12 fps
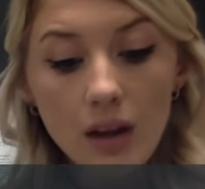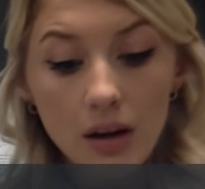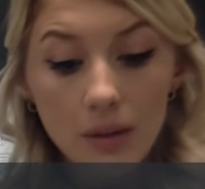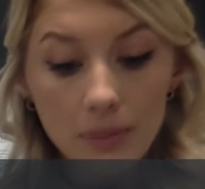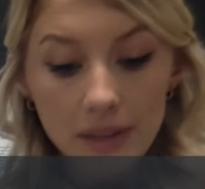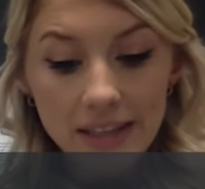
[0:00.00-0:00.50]

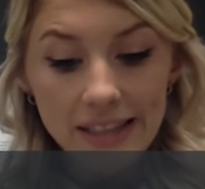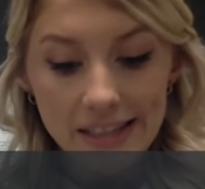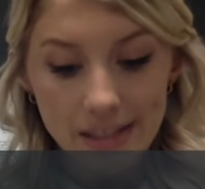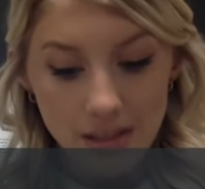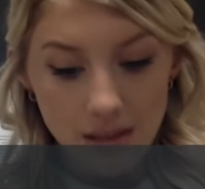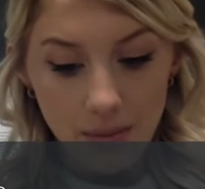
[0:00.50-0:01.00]
Complete
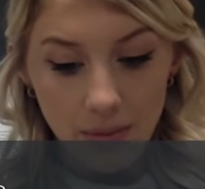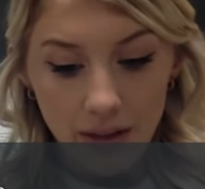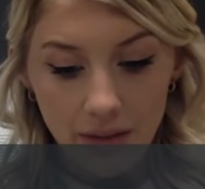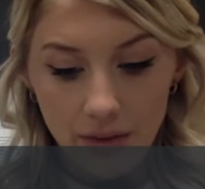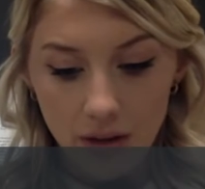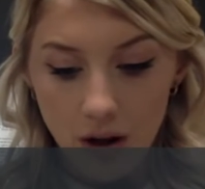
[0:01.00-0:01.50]
disassembly
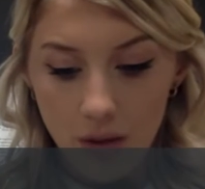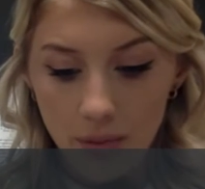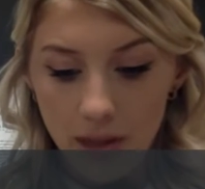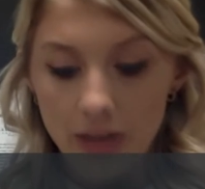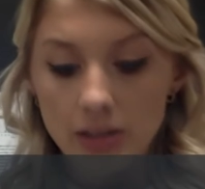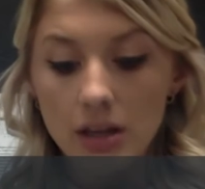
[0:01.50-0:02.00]
of the
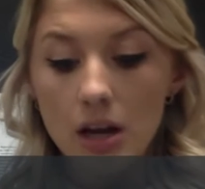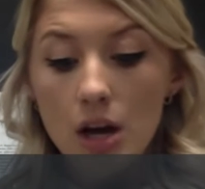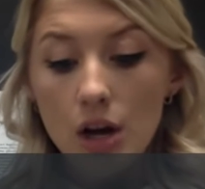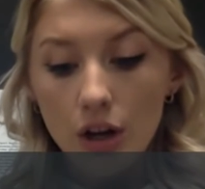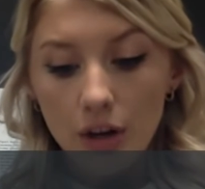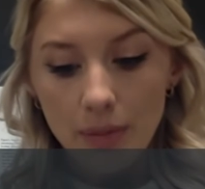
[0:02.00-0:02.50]
complex
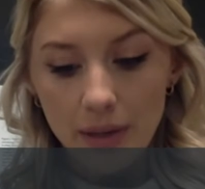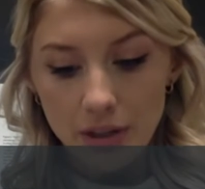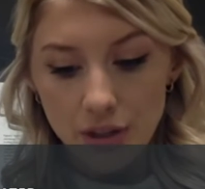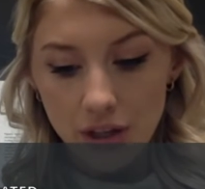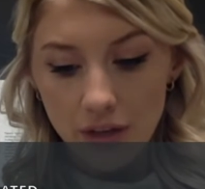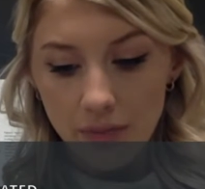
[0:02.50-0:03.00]
could be
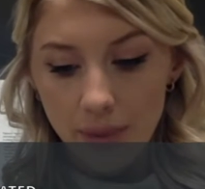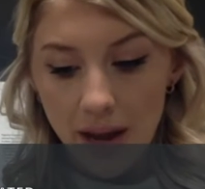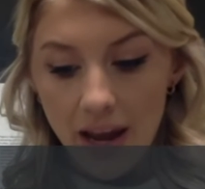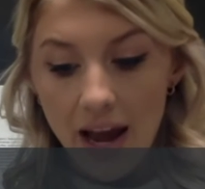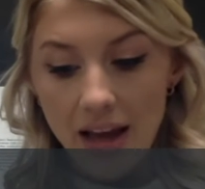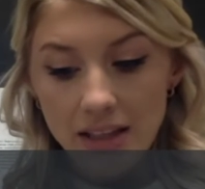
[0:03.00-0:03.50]
achieved
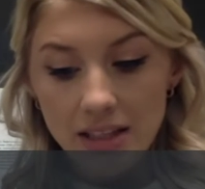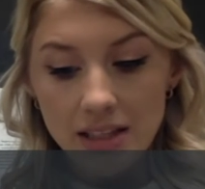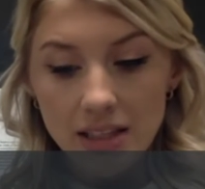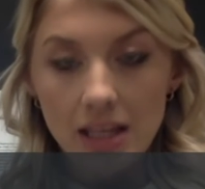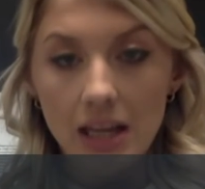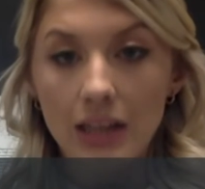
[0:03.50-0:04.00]
by
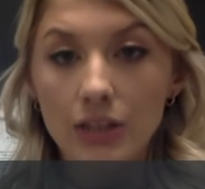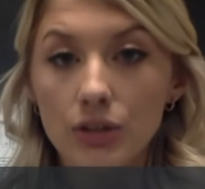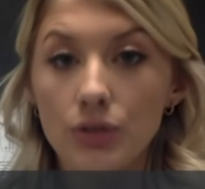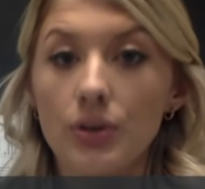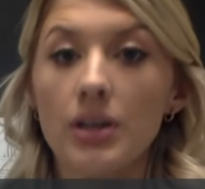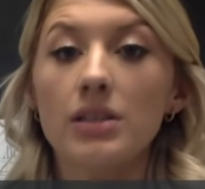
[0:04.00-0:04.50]
SEC and
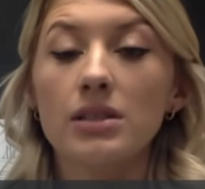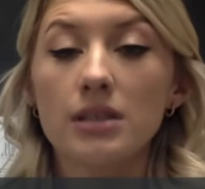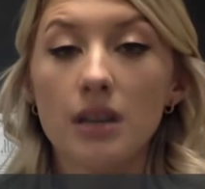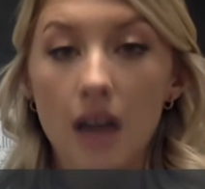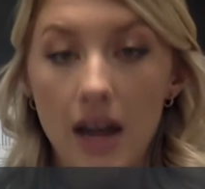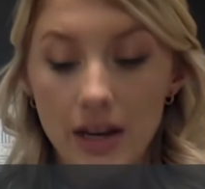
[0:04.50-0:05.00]
tris
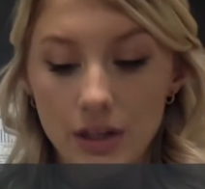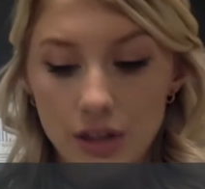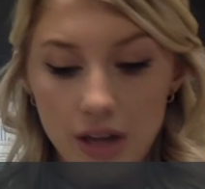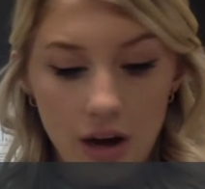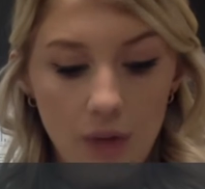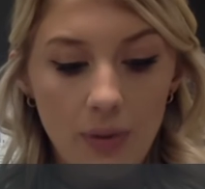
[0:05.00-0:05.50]

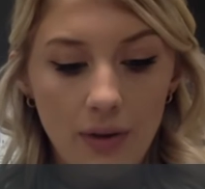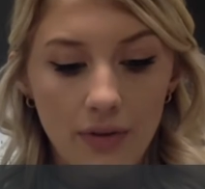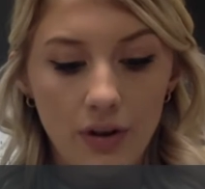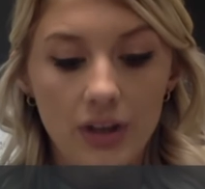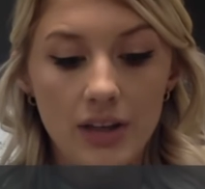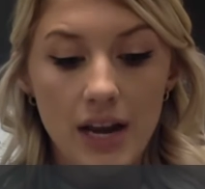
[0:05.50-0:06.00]
HCl
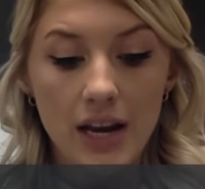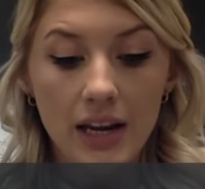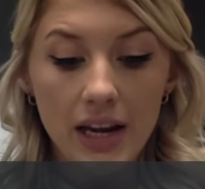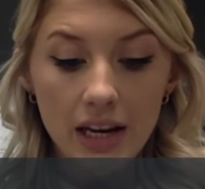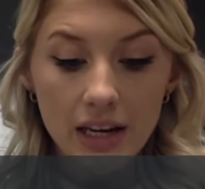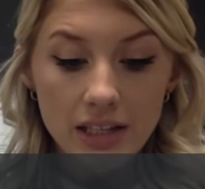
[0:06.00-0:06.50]
buffer containing
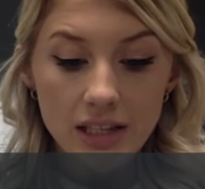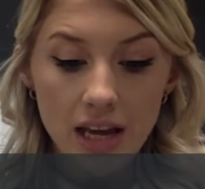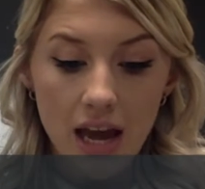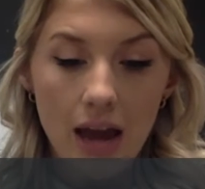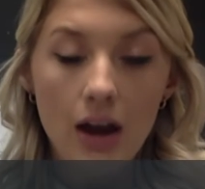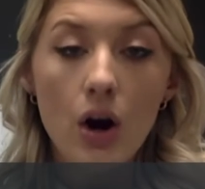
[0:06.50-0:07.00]

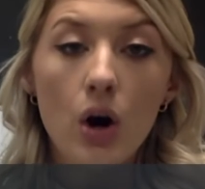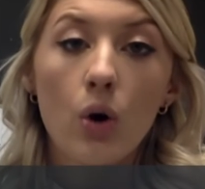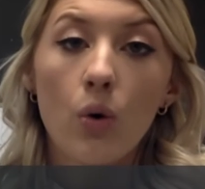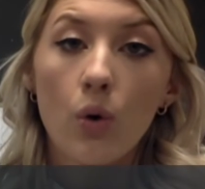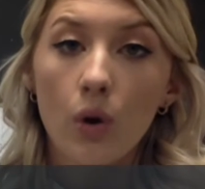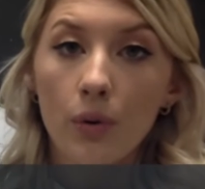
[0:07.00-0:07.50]
EDTA
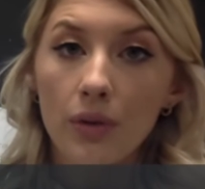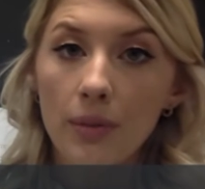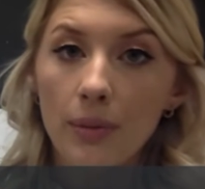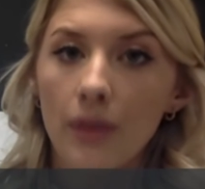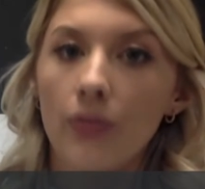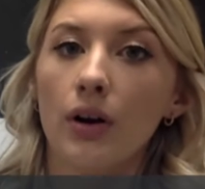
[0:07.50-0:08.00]
or with a
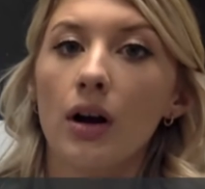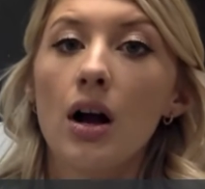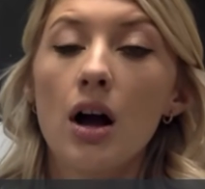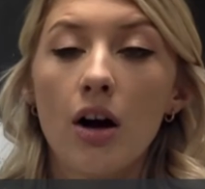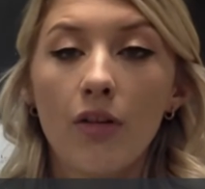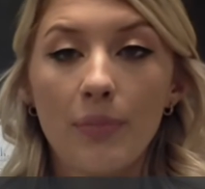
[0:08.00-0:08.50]
buffer
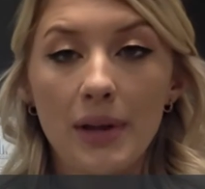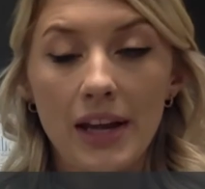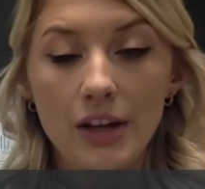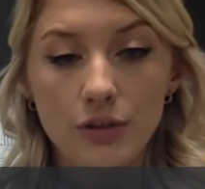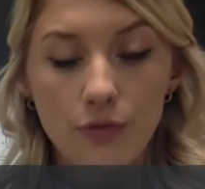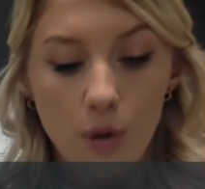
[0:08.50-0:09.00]
of
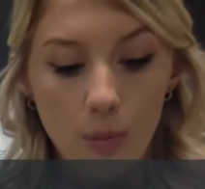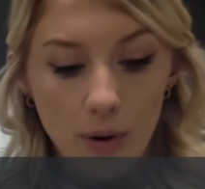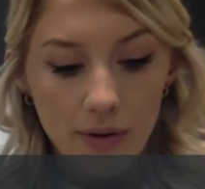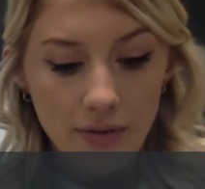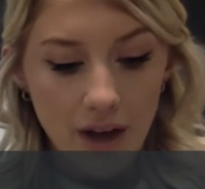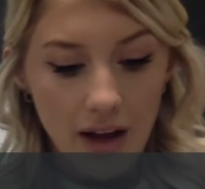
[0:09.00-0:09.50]
pH
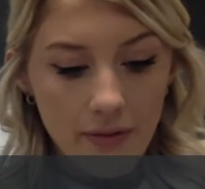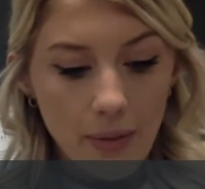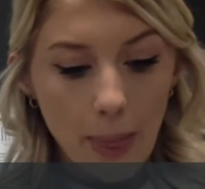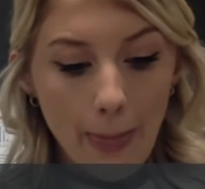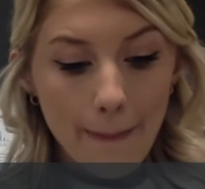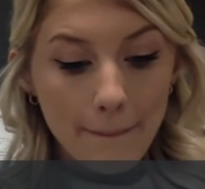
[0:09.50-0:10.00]
4.5.
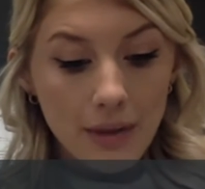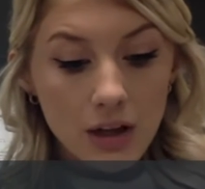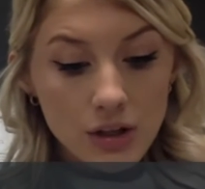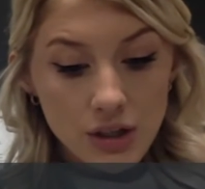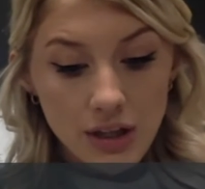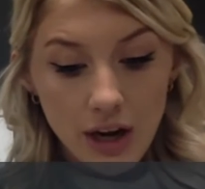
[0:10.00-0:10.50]

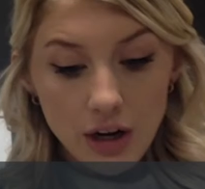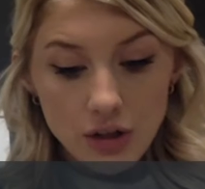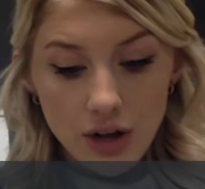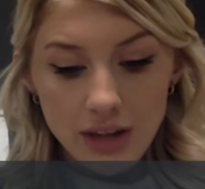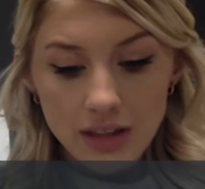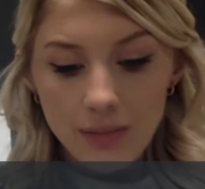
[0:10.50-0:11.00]
To
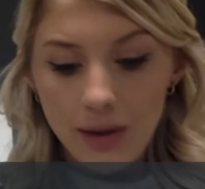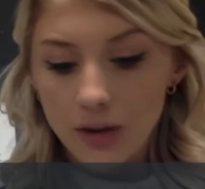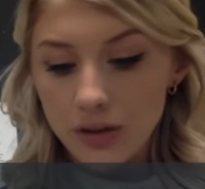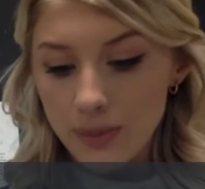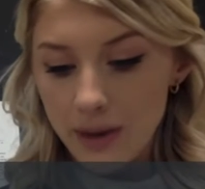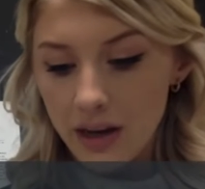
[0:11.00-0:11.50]
characterize the
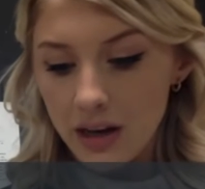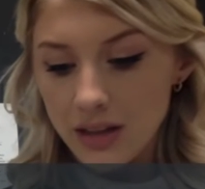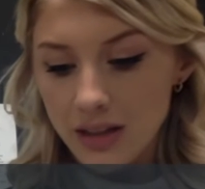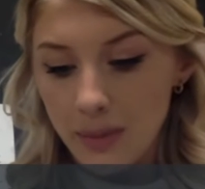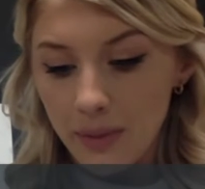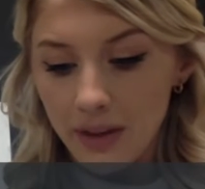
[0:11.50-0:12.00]
metal-dependent
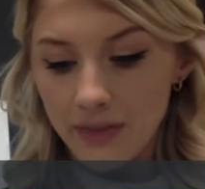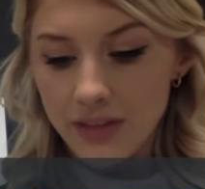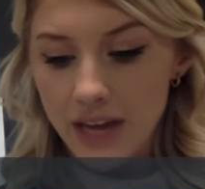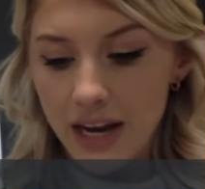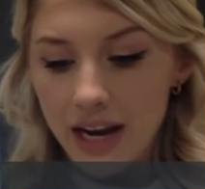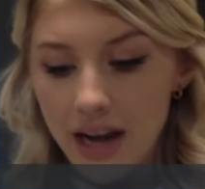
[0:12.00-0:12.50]
assembly of
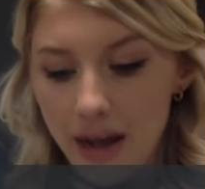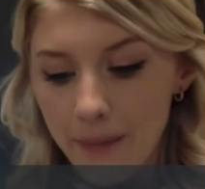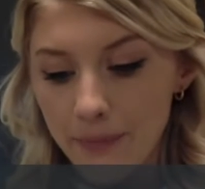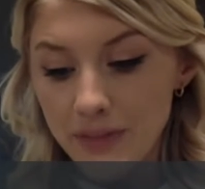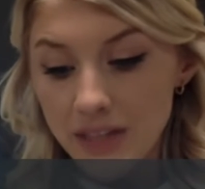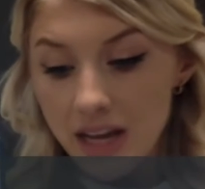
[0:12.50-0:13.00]

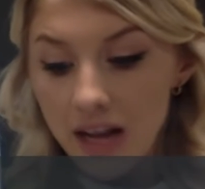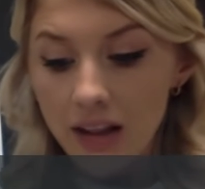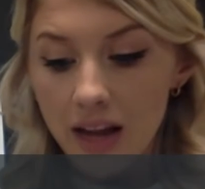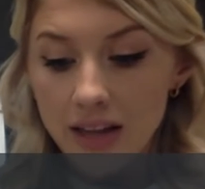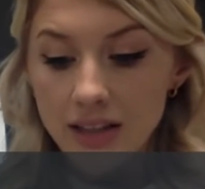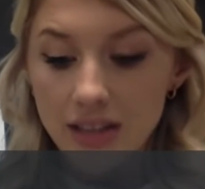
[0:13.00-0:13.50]
TET8M,
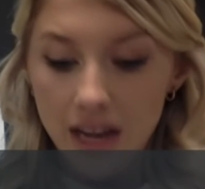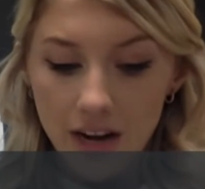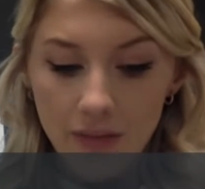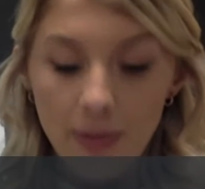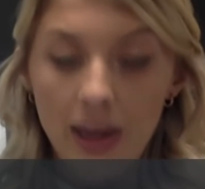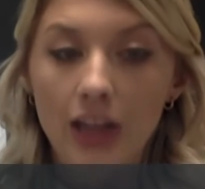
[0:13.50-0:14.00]
DLS,
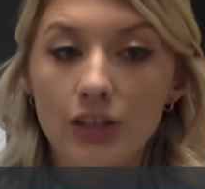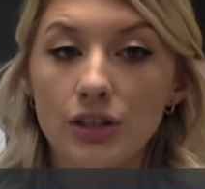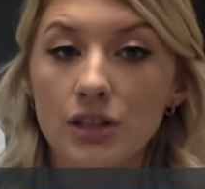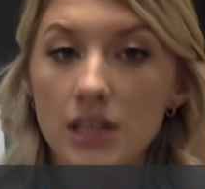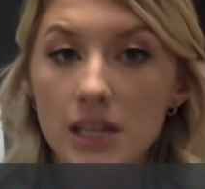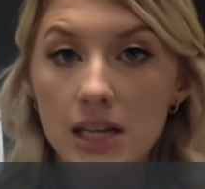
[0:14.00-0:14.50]
native page, and
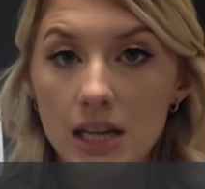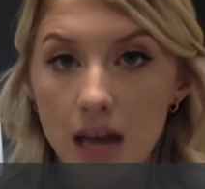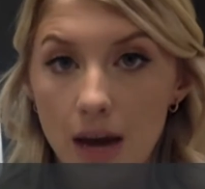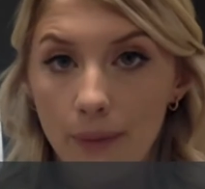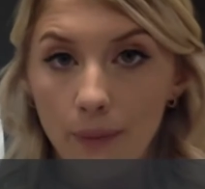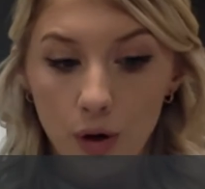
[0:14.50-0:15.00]

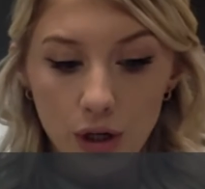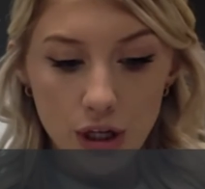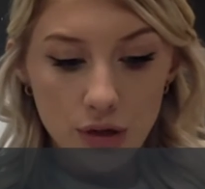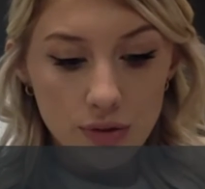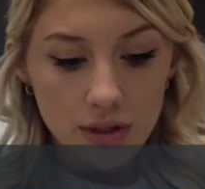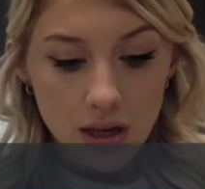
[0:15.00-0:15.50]
TEM were
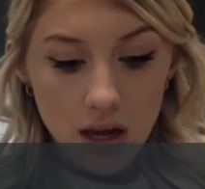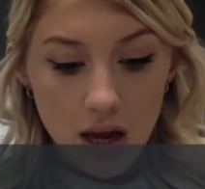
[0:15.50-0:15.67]
used.